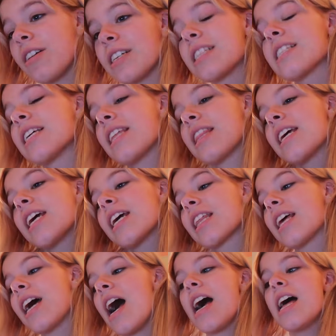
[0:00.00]
honestly think
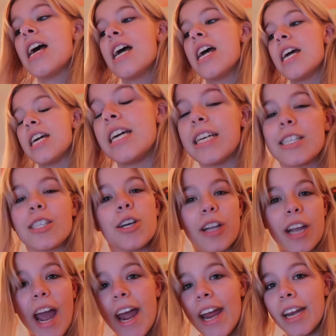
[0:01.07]
that it's
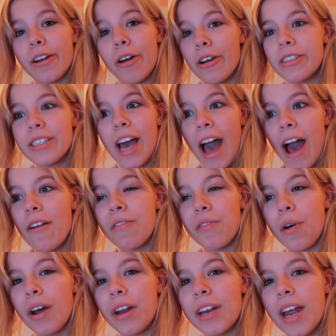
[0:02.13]
okay not to have
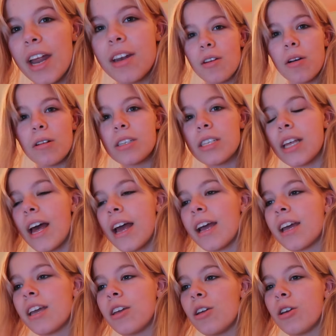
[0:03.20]
one and not to,
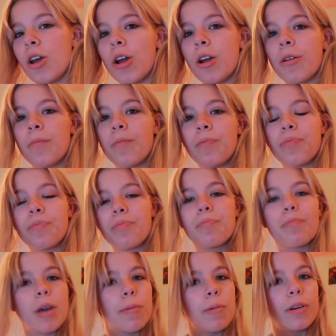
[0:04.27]
like, you know,
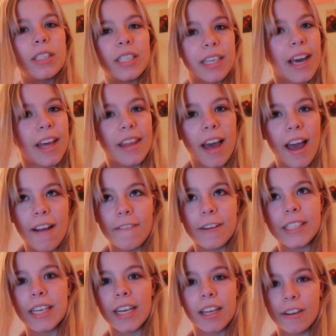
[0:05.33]
be put together every
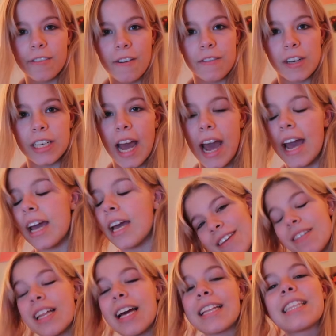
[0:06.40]
second of every day.
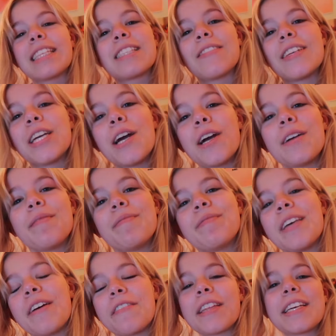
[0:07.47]
If you like this video,
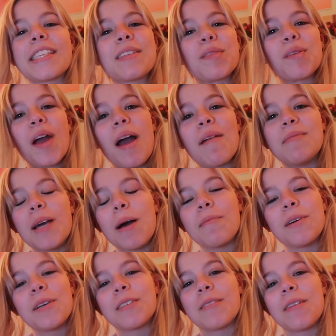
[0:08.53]
definitely subscribe down
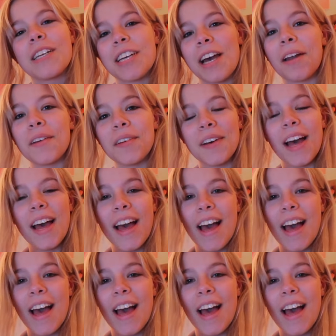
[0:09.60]
below to my channel.